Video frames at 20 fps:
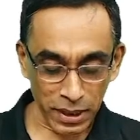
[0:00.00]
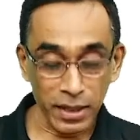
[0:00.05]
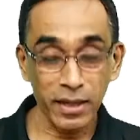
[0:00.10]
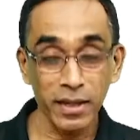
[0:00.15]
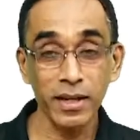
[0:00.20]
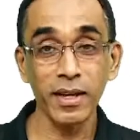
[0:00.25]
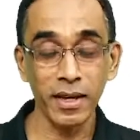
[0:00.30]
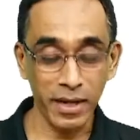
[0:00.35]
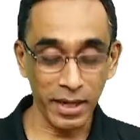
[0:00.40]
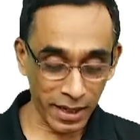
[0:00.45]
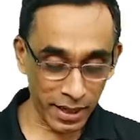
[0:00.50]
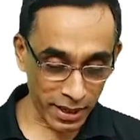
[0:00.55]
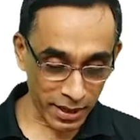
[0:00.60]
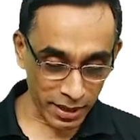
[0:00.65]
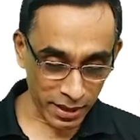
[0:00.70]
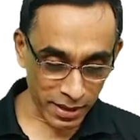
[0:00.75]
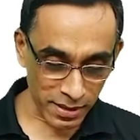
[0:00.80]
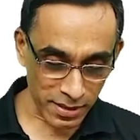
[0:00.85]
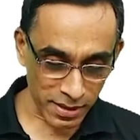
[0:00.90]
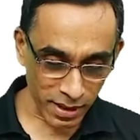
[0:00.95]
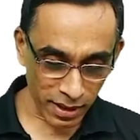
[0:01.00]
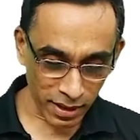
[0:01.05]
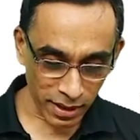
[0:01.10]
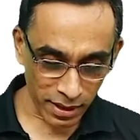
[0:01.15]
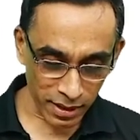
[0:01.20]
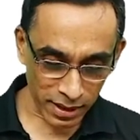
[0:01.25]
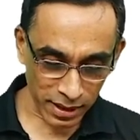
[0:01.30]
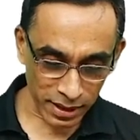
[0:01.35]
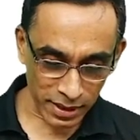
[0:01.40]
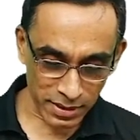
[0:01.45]
inner radius
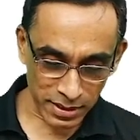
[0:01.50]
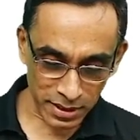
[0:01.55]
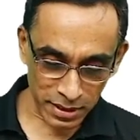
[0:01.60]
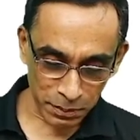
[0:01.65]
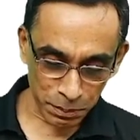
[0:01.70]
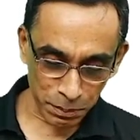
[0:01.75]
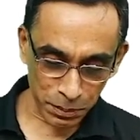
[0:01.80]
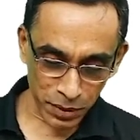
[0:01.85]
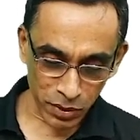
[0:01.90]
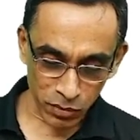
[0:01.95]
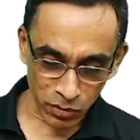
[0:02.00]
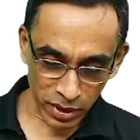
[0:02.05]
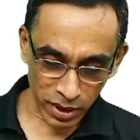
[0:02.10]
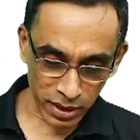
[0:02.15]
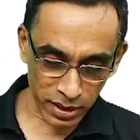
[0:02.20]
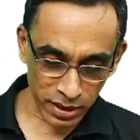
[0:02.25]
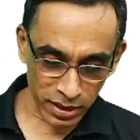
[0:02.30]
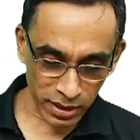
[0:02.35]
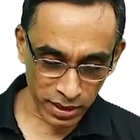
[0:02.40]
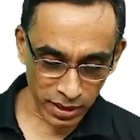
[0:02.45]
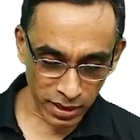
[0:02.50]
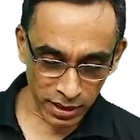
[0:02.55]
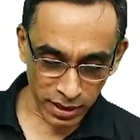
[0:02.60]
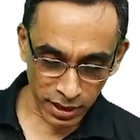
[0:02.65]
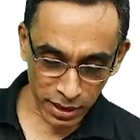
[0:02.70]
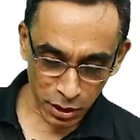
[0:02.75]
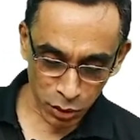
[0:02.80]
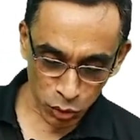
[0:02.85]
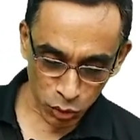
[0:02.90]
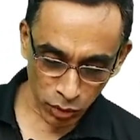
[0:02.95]
R is dipped
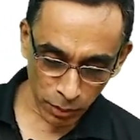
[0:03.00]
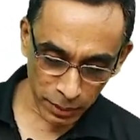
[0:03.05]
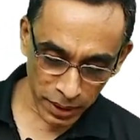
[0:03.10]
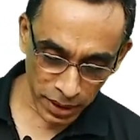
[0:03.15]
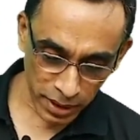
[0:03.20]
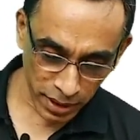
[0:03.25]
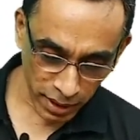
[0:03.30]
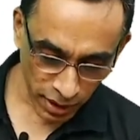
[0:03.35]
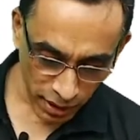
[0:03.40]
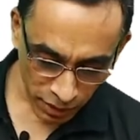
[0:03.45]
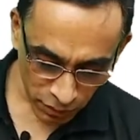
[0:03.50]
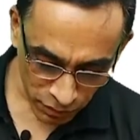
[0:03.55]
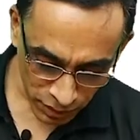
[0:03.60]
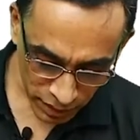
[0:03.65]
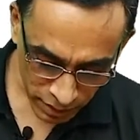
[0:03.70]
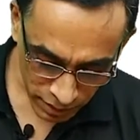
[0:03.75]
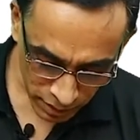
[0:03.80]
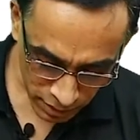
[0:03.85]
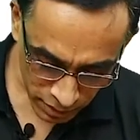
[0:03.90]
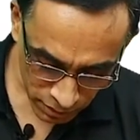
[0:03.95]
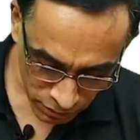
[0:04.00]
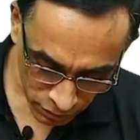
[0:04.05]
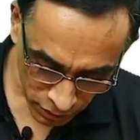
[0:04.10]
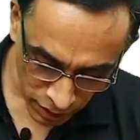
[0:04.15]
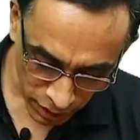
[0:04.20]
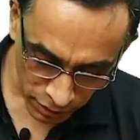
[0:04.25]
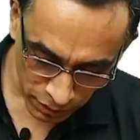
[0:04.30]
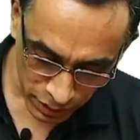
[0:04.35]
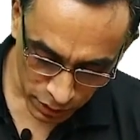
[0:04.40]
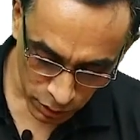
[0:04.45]
vertically into a beaker
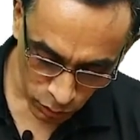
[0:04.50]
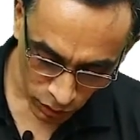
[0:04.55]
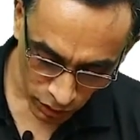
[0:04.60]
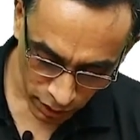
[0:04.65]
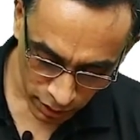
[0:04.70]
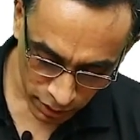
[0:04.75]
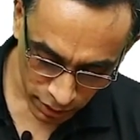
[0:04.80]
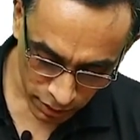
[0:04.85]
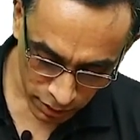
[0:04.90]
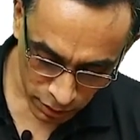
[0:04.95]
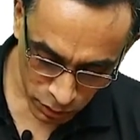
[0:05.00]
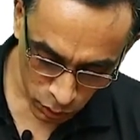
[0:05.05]
filled with water.